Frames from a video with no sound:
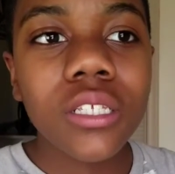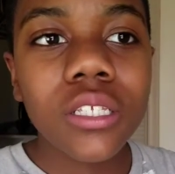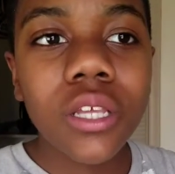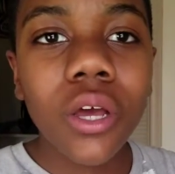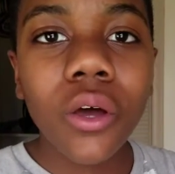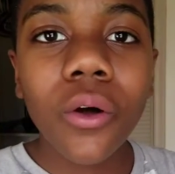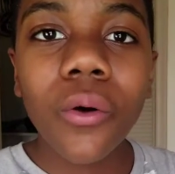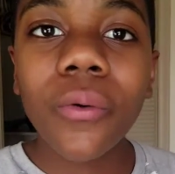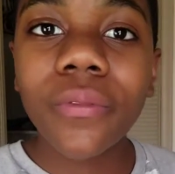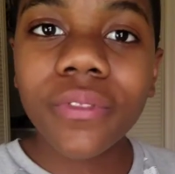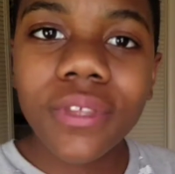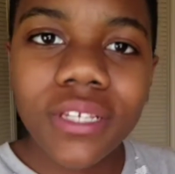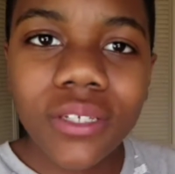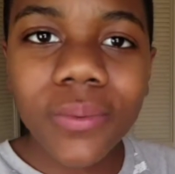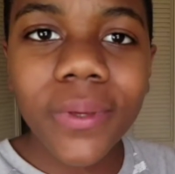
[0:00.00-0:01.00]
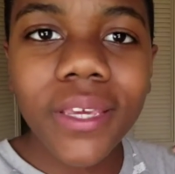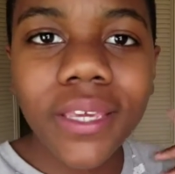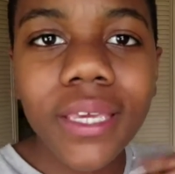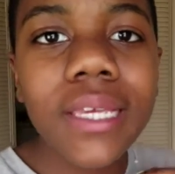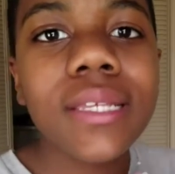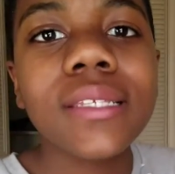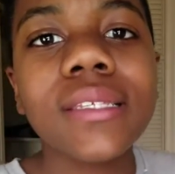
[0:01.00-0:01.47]
So this week
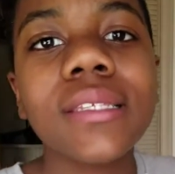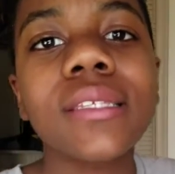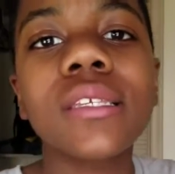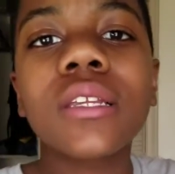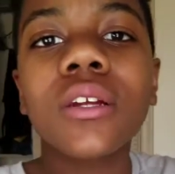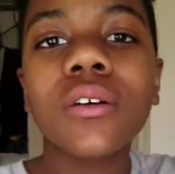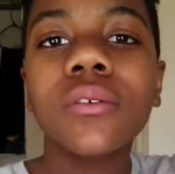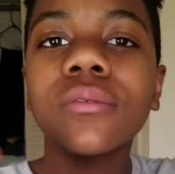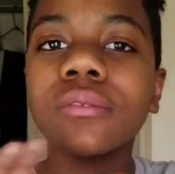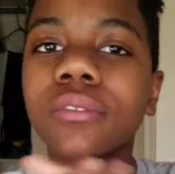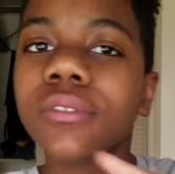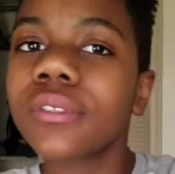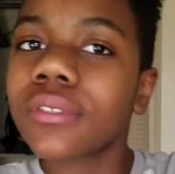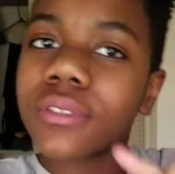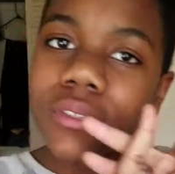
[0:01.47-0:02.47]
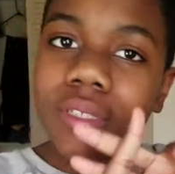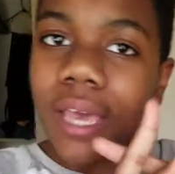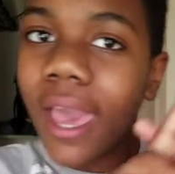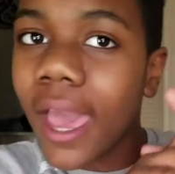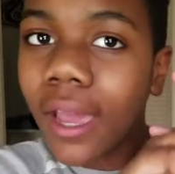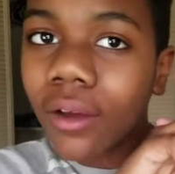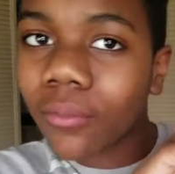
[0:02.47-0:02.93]
is, you know,
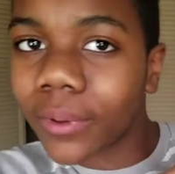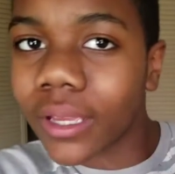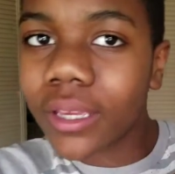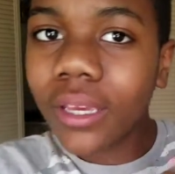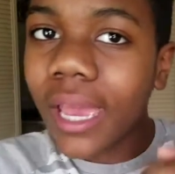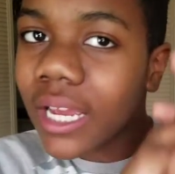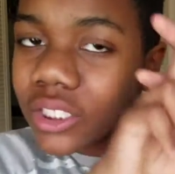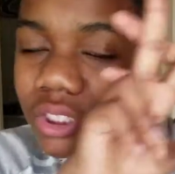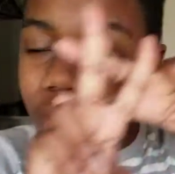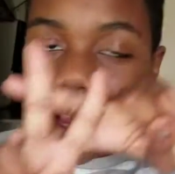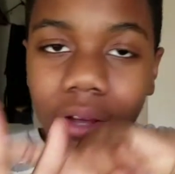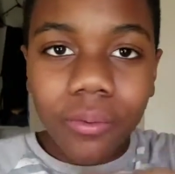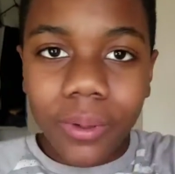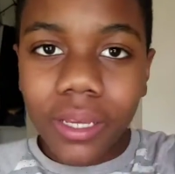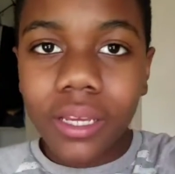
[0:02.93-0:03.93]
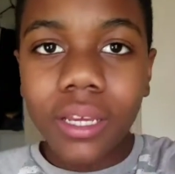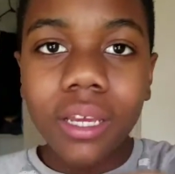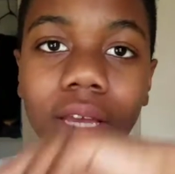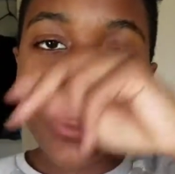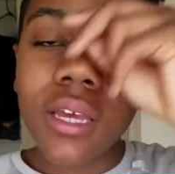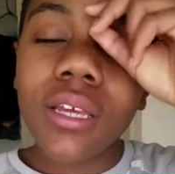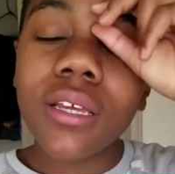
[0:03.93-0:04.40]
tag week, hashtag week,
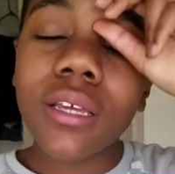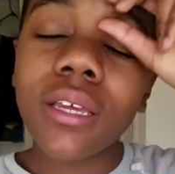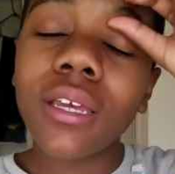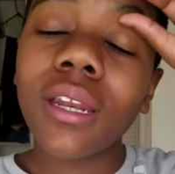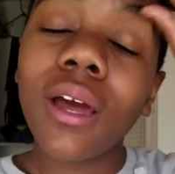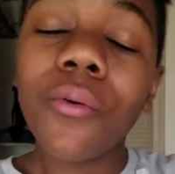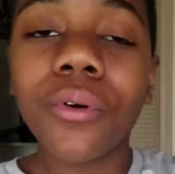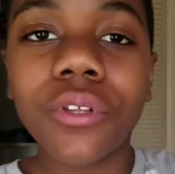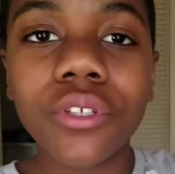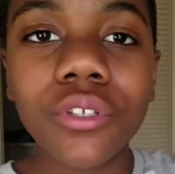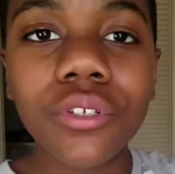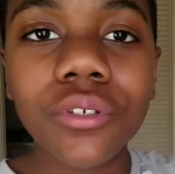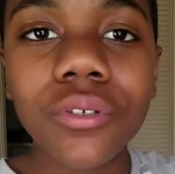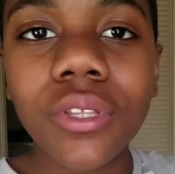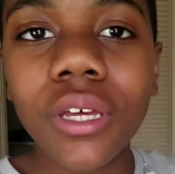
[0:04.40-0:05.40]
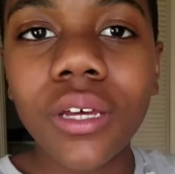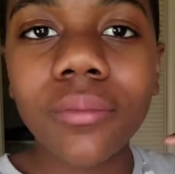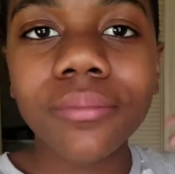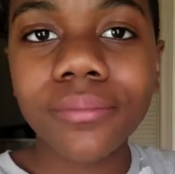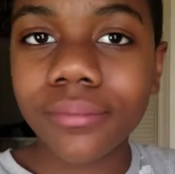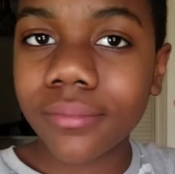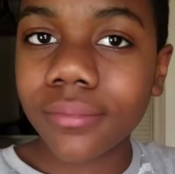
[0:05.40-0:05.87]
and I wanted to do the
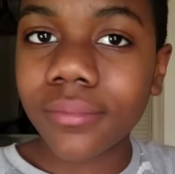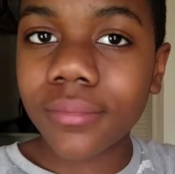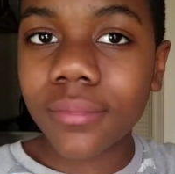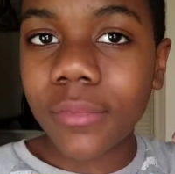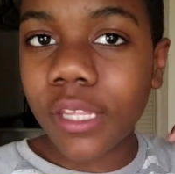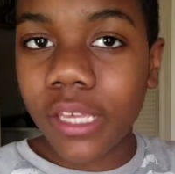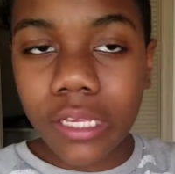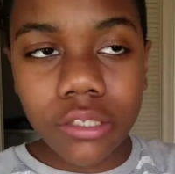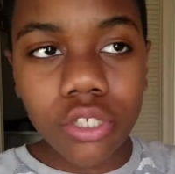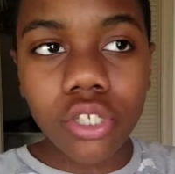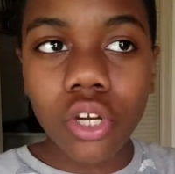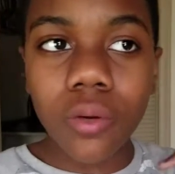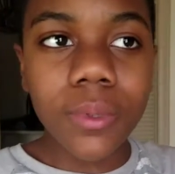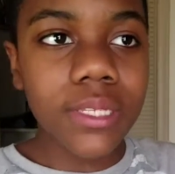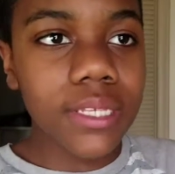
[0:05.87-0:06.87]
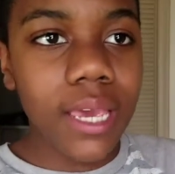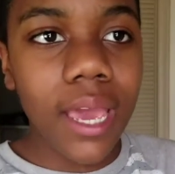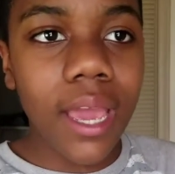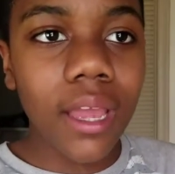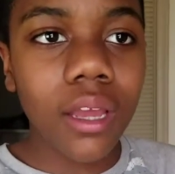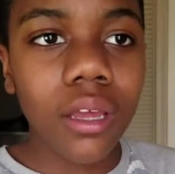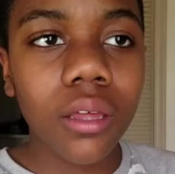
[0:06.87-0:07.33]
get to know me
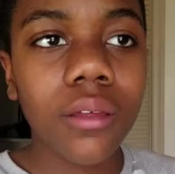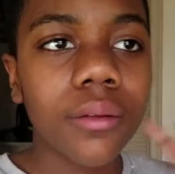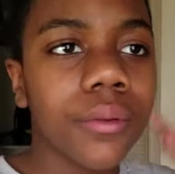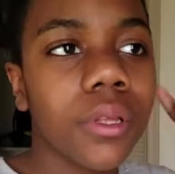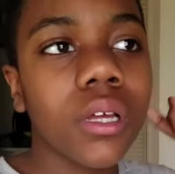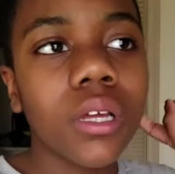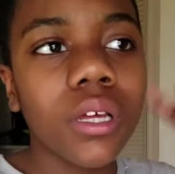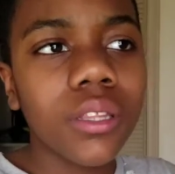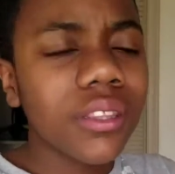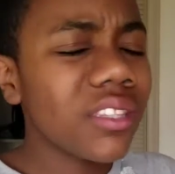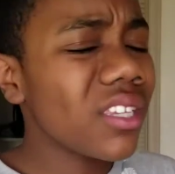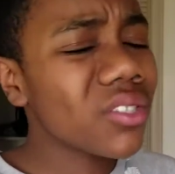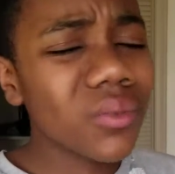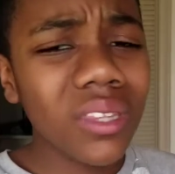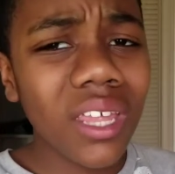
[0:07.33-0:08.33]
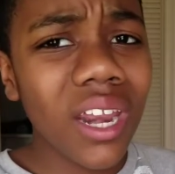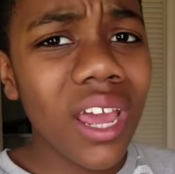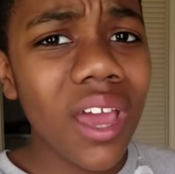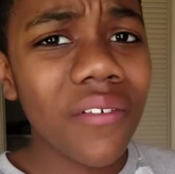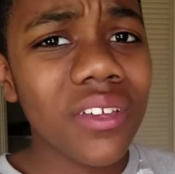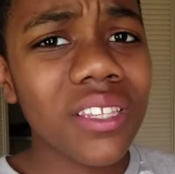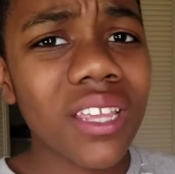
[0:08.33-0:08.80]
tag. This one that I
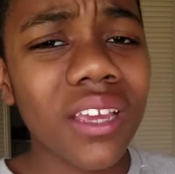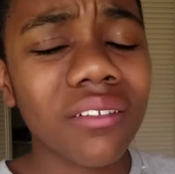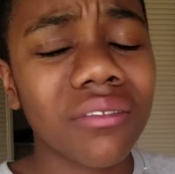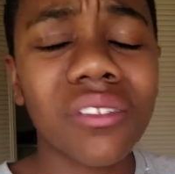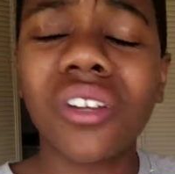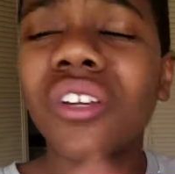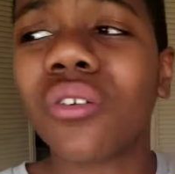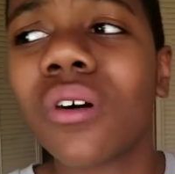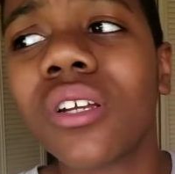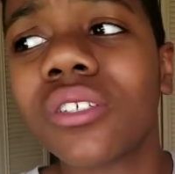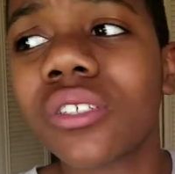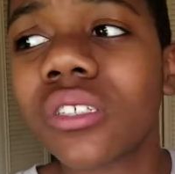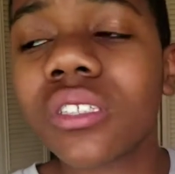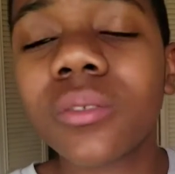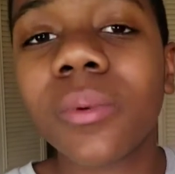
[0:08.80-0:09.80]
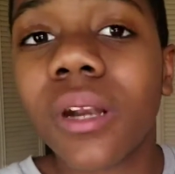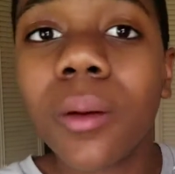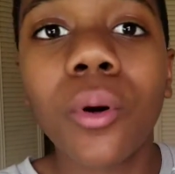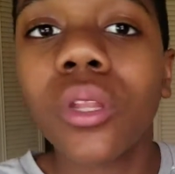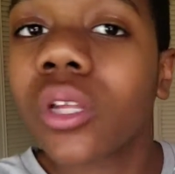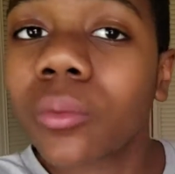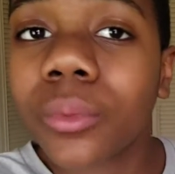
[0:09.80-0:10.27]
have is like thirty questions, but I'm
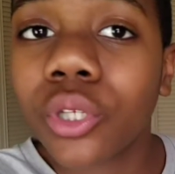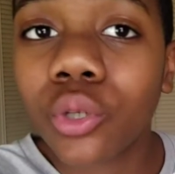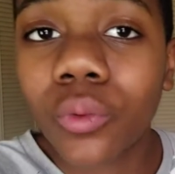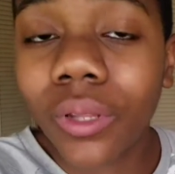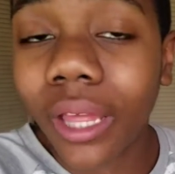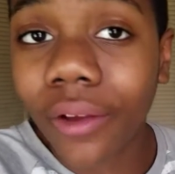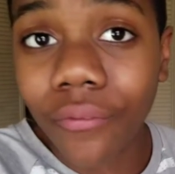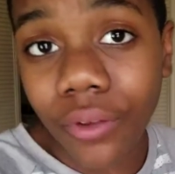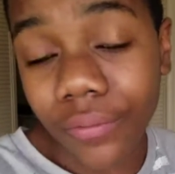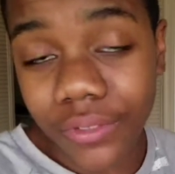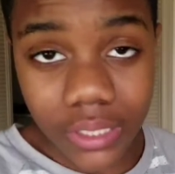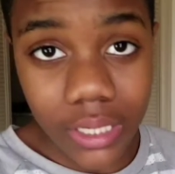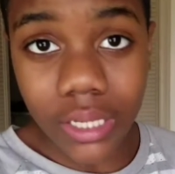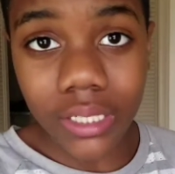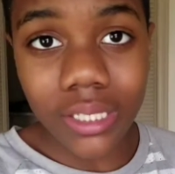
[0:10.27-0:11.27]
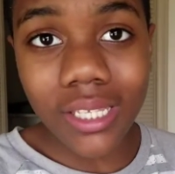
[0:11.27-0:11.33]
only gonna be doing like fifteen.